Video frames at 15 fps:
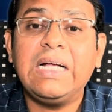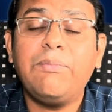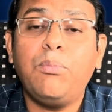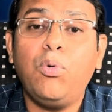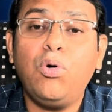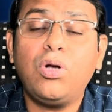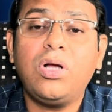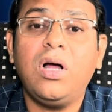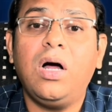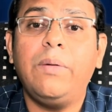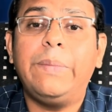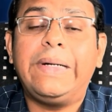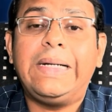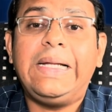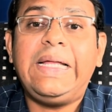more
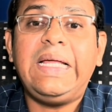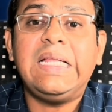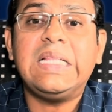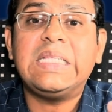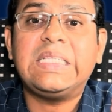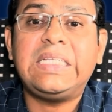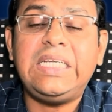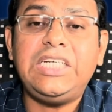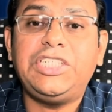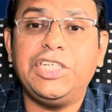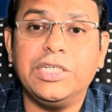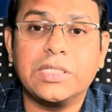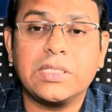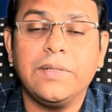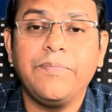commonly in
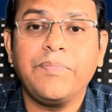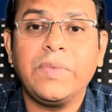seizures